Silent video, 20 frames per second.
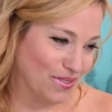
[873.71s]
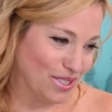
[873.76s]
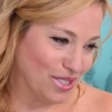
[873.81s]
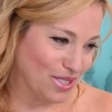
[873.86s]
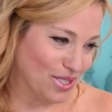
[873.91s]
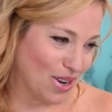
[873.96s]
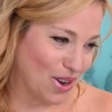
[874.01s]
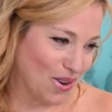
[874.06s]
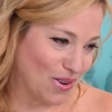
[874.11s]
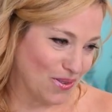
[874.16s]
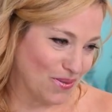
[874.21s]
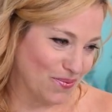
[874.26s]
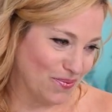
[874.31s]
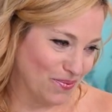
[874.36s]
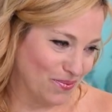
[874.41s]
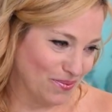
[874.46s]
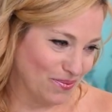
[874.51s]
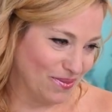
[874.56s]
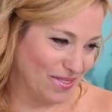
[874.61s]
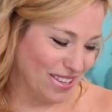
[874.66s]
So,
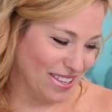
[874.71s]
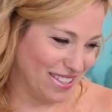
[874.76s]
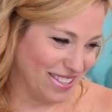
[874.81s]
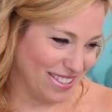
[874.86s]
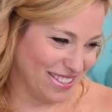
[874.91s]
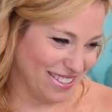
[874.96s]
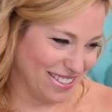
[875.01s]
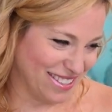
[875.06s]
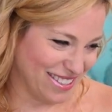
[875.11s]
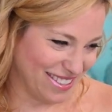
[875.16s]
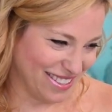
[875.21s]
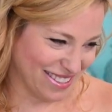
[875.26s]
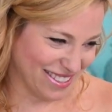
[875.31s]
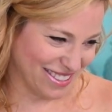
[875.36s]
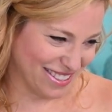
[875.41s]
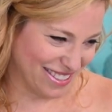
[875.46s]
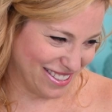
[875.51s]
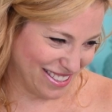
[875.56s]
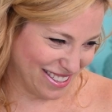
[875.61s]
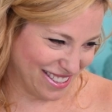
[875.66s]

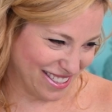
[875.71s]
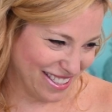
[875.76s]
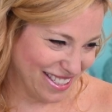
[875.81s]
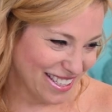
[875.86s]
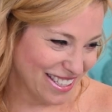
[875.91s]
oh